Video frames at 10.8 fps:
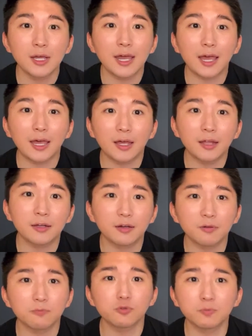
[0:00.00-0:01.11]
and
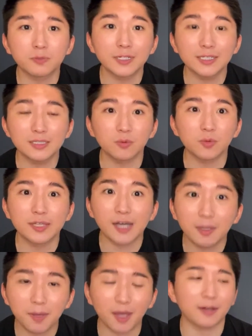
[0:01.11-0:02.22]
replace it with the
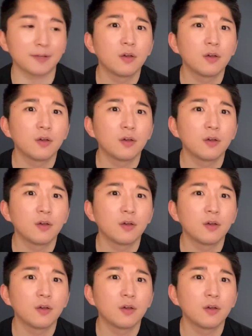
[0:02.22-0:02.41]
iPad?